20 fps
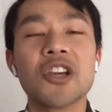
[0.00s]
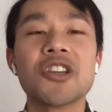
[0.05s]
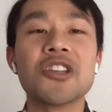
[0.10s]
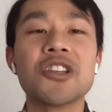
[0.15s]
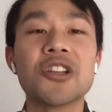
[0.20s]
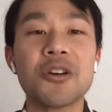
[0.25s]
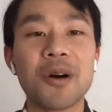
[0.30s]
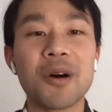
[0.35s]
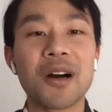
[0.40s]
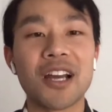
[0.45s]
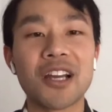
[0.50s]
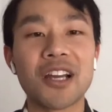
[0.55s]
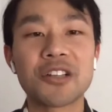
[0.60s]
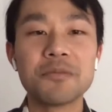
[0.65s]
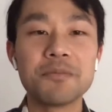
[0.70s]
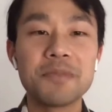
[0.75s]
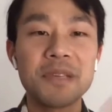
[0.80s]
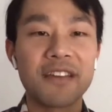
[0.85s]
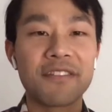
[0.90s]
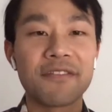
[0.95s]
you know what, I
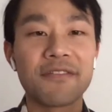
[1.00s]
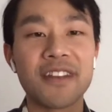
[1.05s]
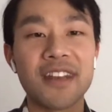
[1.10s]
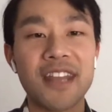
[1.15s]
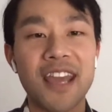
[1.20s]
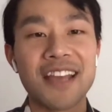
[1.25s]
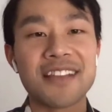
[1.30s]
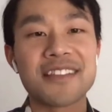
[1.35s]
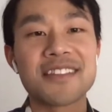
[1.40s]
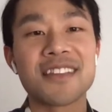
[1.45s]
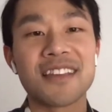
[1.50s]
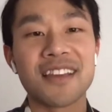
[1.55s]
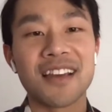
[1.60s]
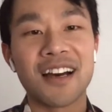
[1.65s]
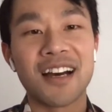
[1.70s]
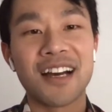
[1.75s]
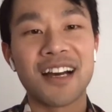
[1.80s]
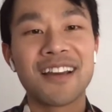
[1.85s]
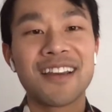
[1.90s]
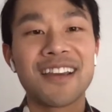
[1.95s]
could be a
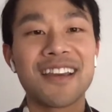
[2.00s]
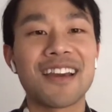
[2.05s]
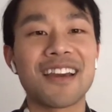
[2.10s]
financier